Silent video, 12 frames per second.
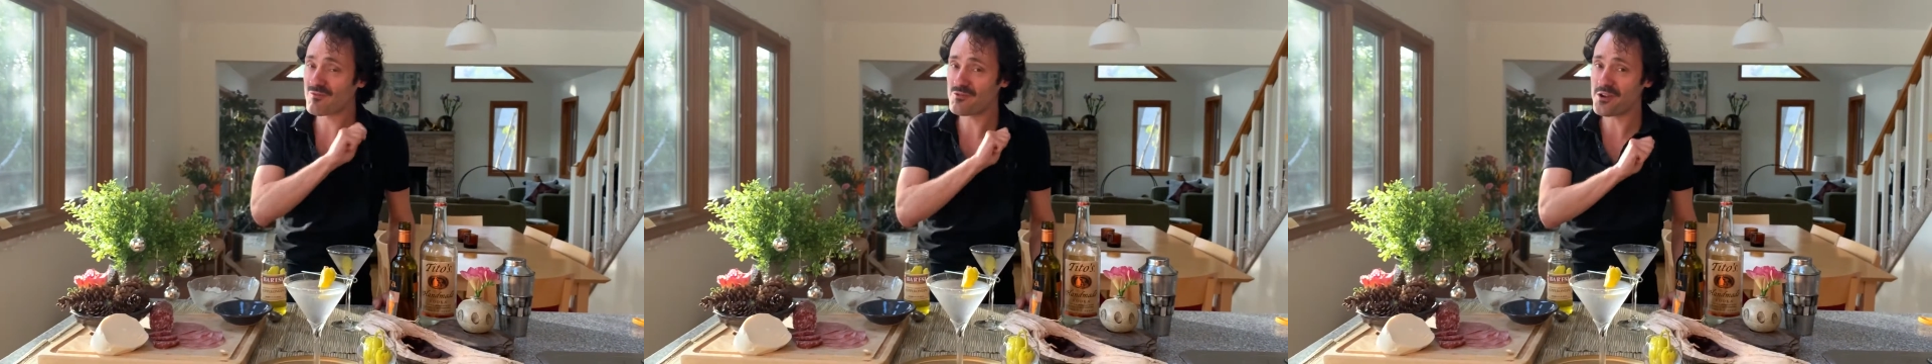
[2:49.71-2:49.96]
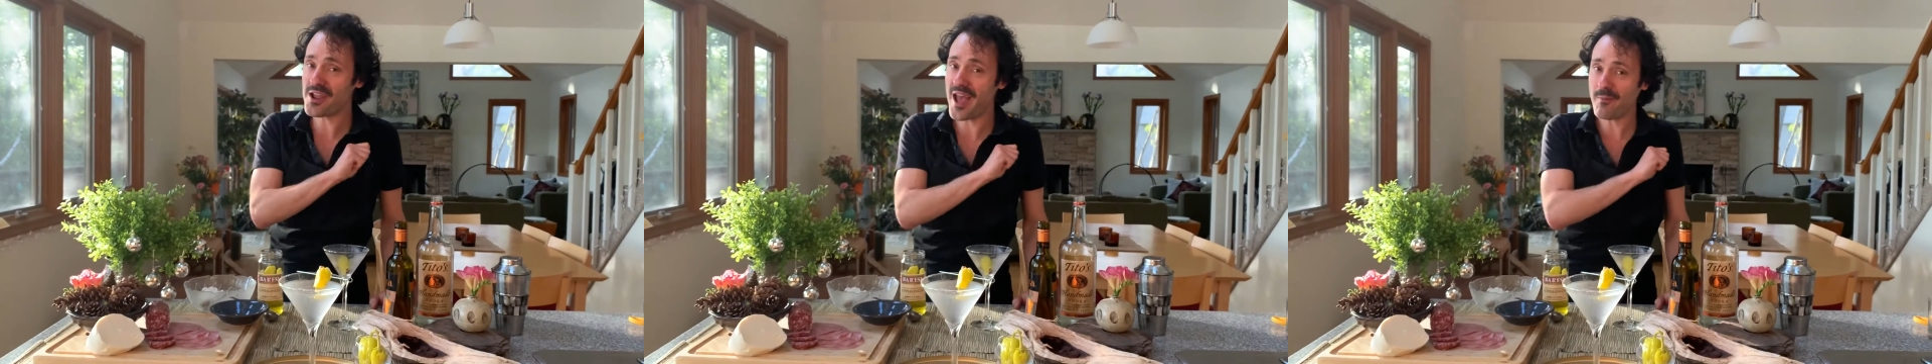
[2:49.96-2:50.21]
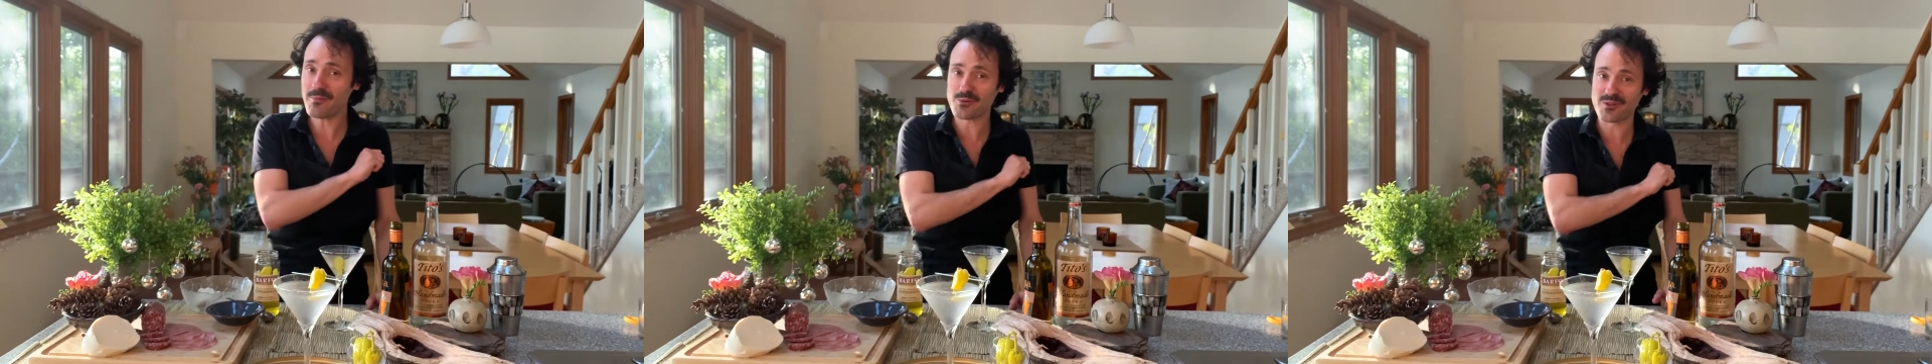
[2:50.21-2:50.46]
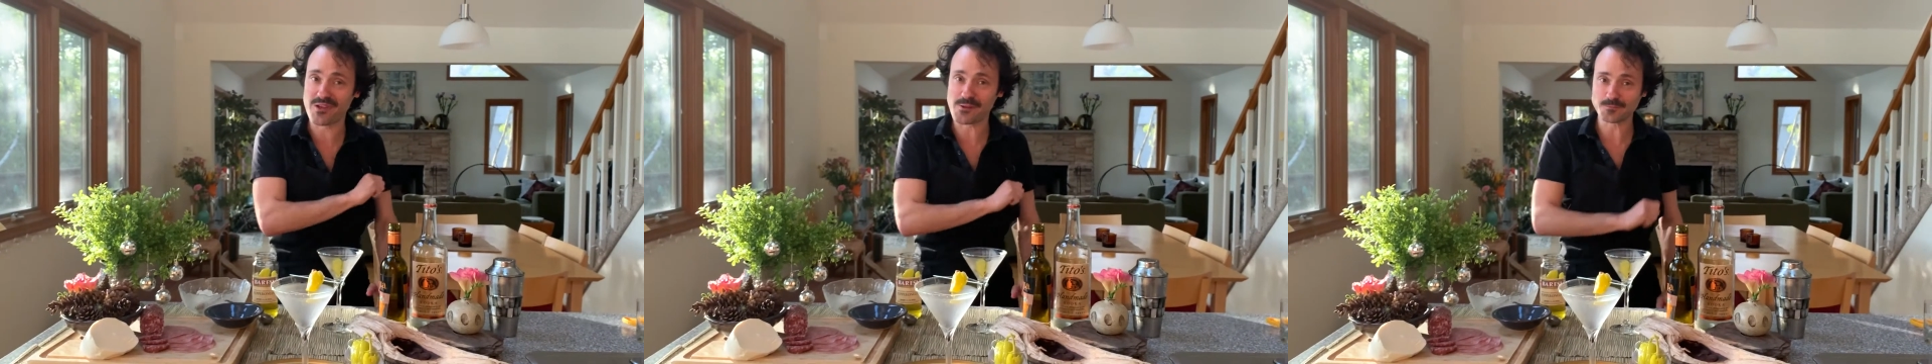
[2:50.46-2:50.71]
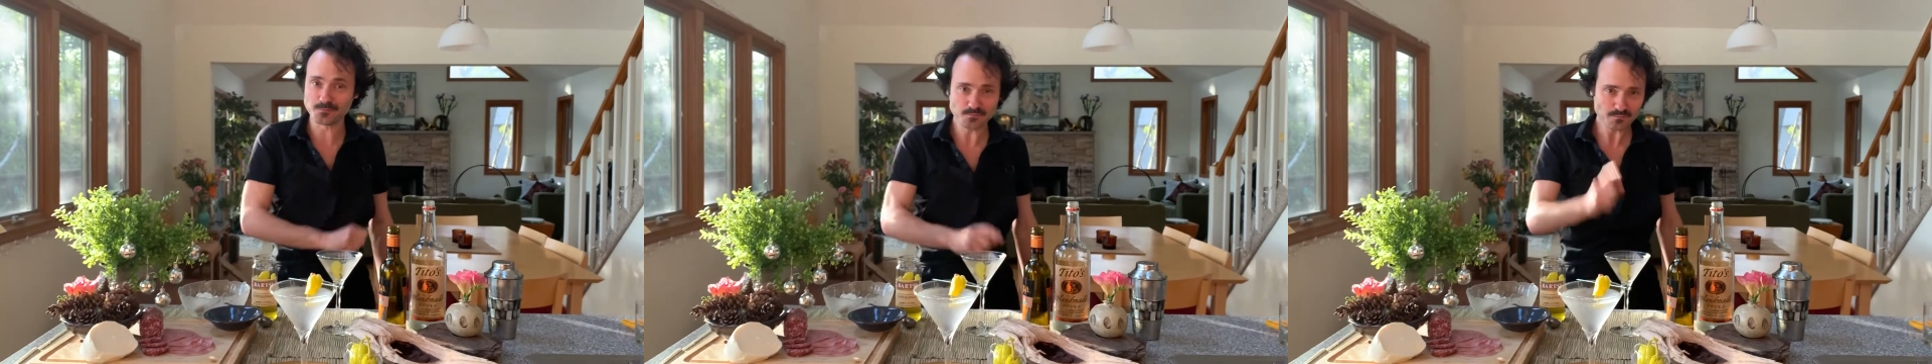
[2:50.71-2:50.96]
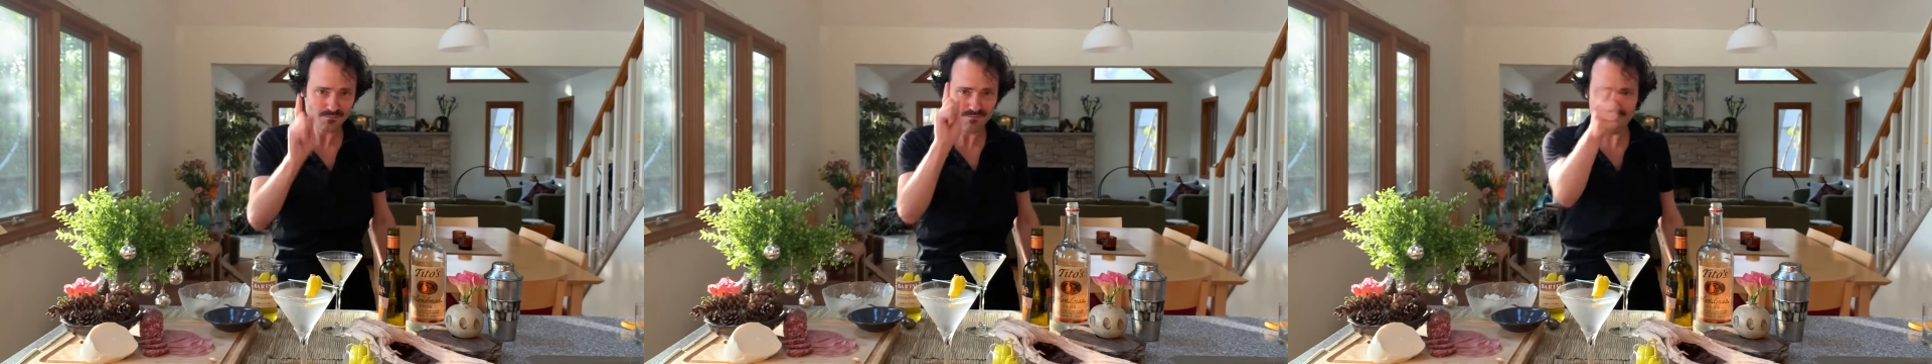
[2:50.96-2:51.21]
very happy with it.
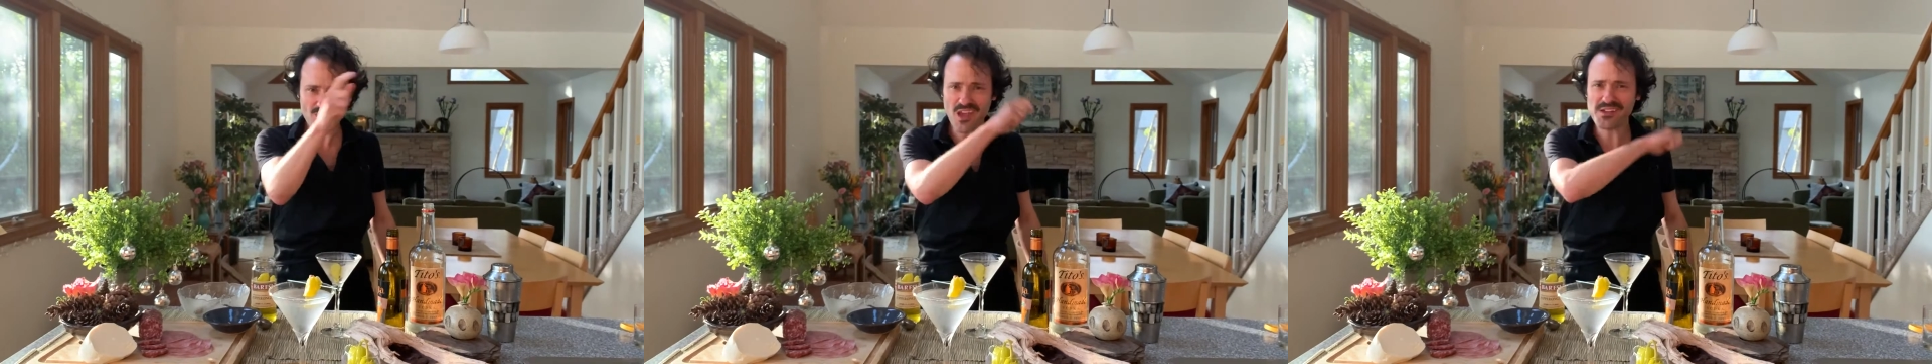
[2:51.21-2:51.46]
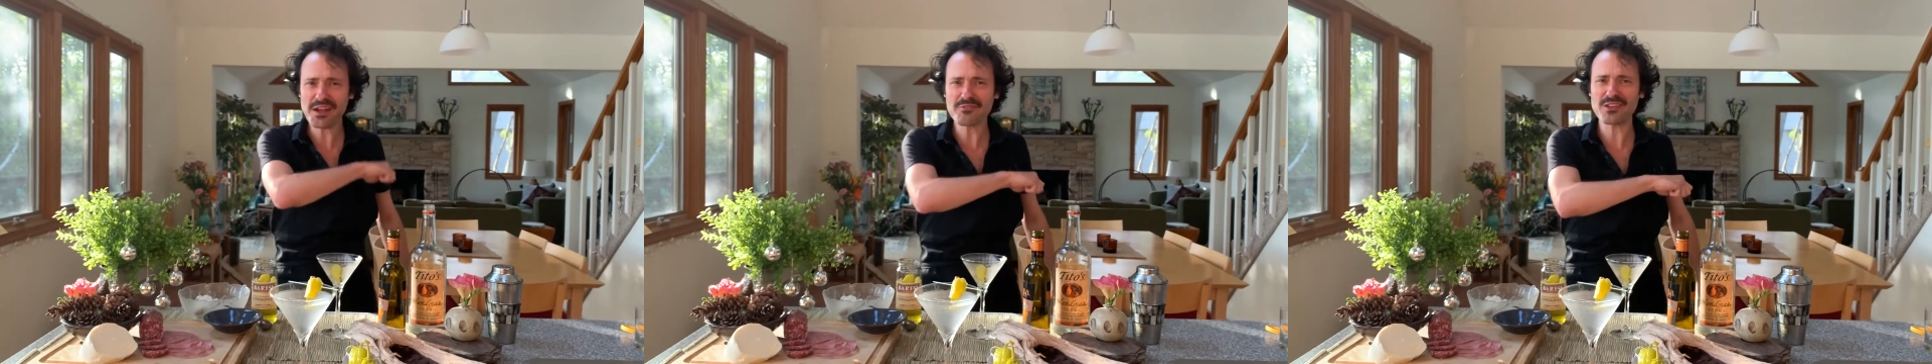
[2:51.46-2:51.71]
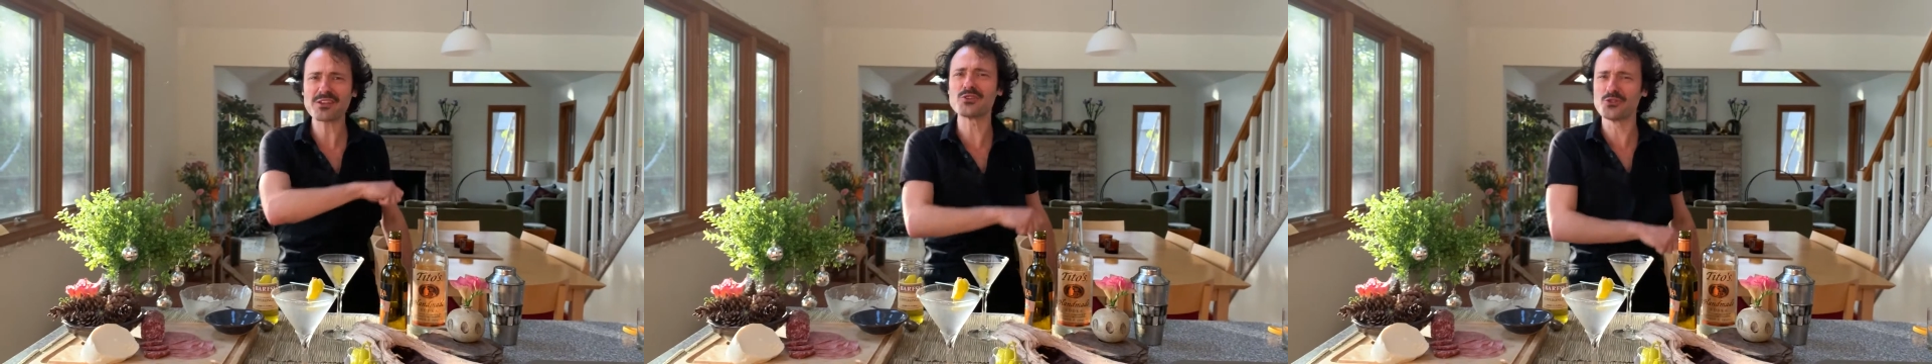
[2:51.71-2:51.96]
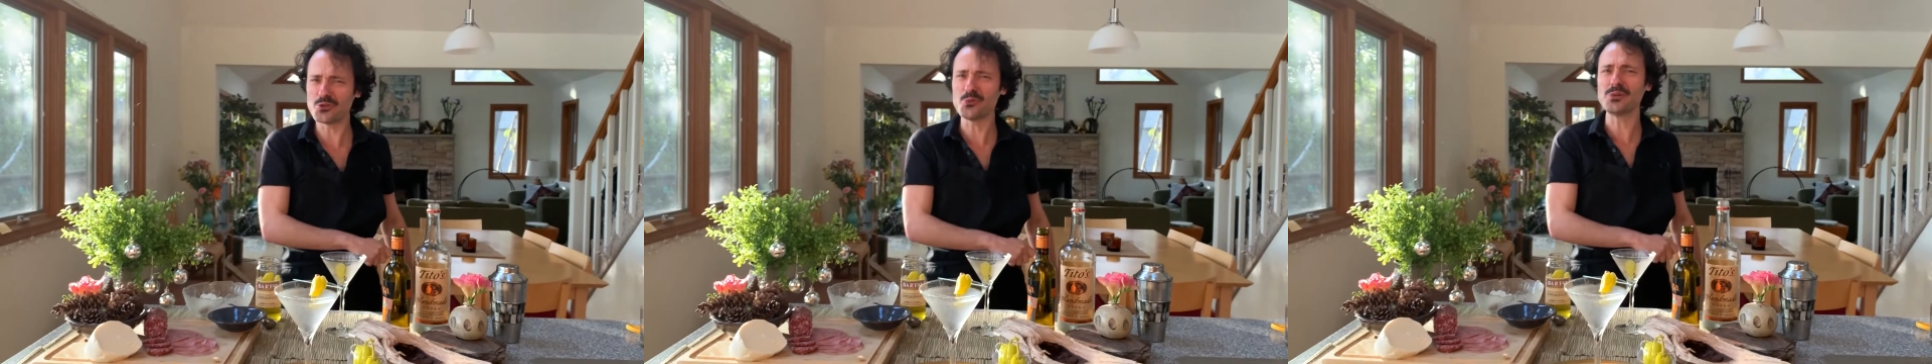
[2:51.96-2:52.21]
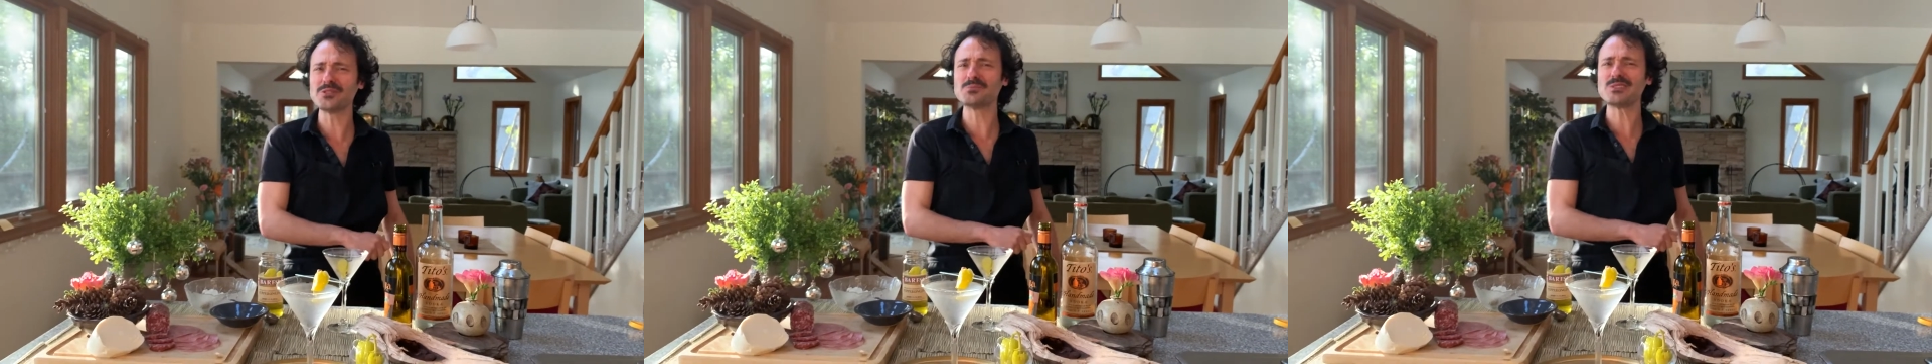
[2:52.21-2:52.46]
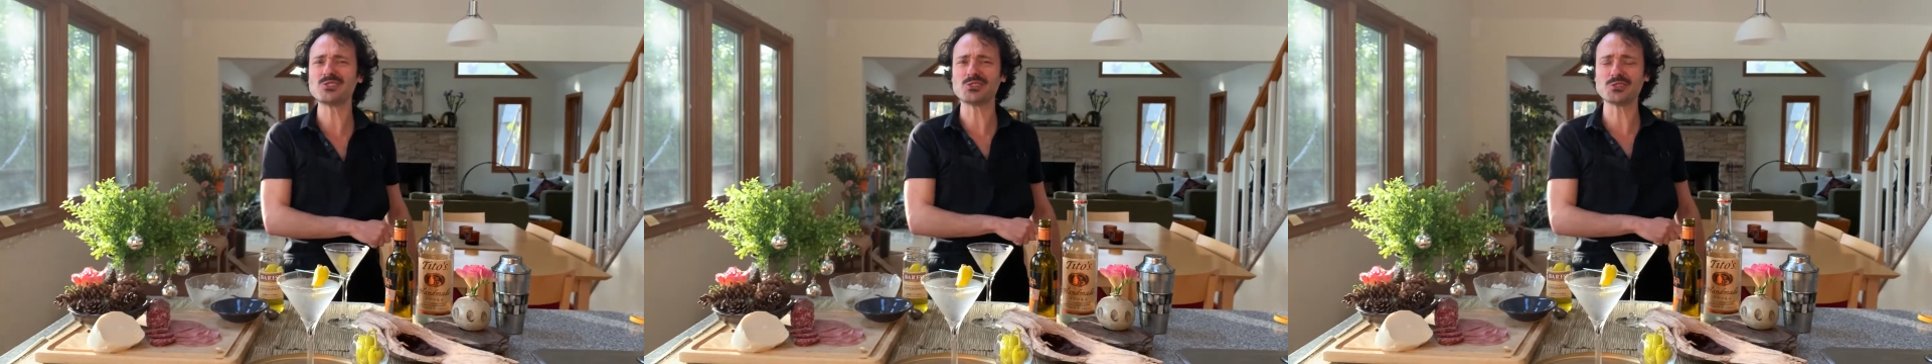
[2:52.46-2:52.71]
And I think you will
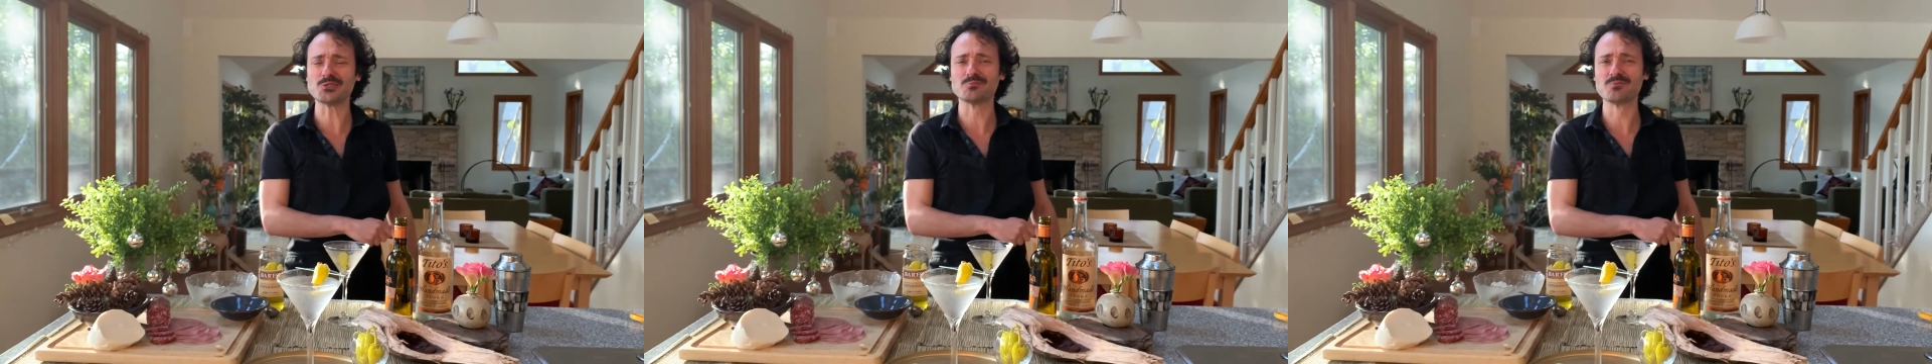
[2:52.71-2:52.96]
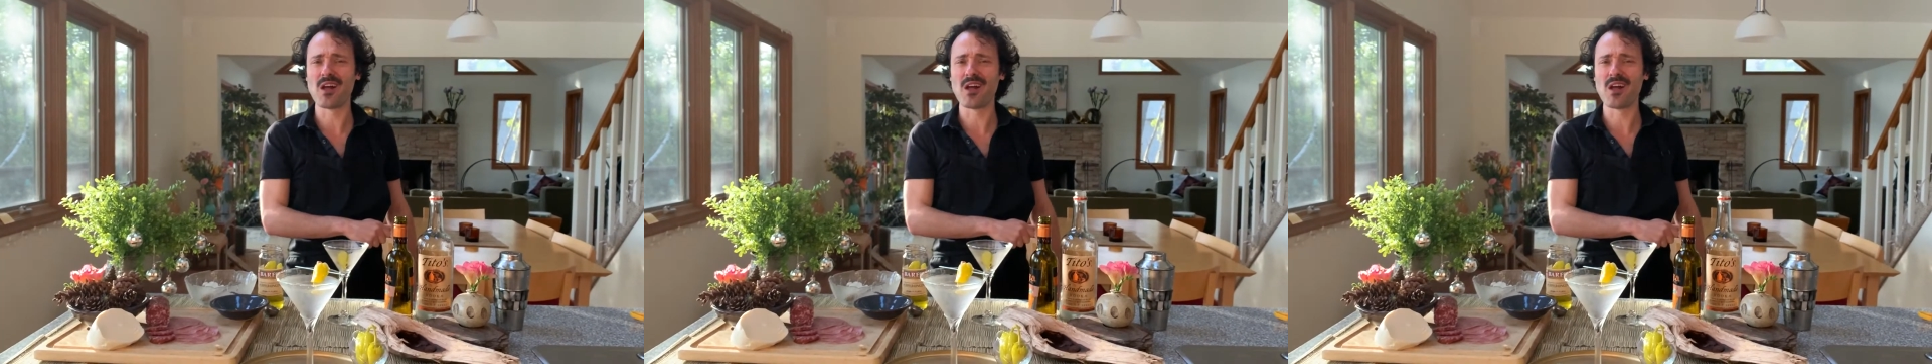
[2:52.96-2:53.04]
be too.